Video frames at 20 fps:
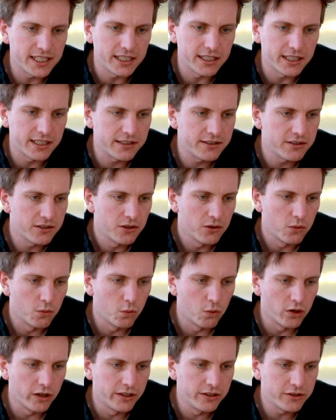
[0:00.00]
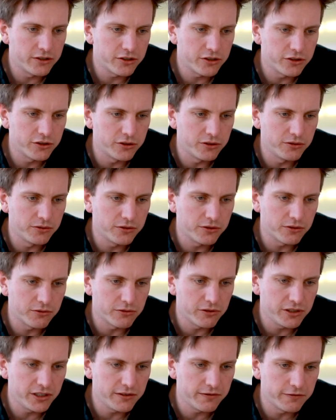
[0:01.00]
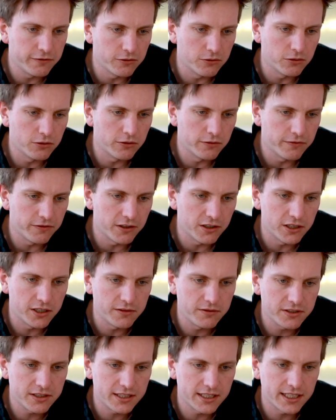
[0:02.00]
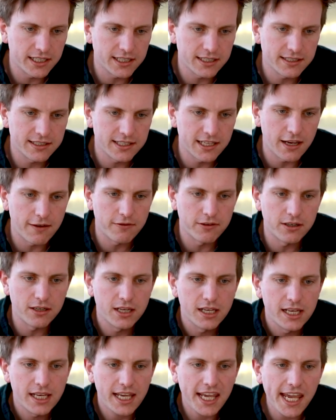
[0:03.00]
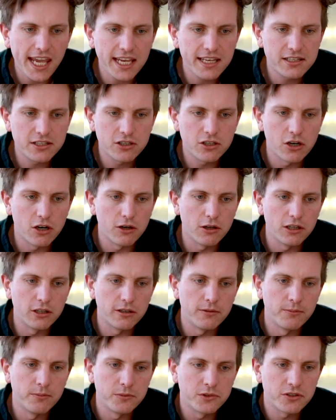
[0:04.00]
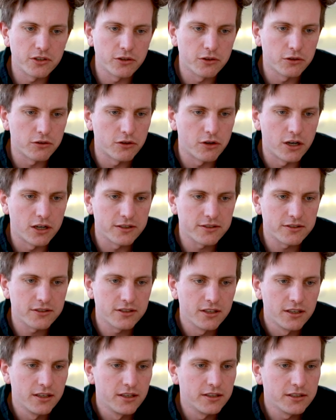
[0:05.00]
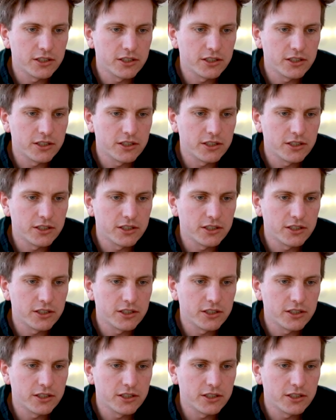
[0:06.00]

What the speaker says: It's 1, 2, 3, 4, 5, 6, 7, 8 columns across.